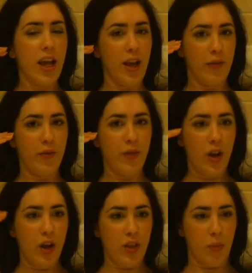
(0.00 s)
if
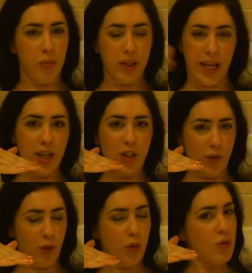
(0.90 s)
the blades
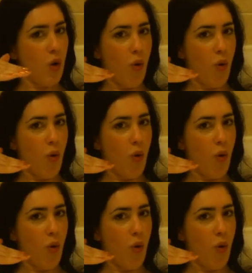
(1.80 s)
of those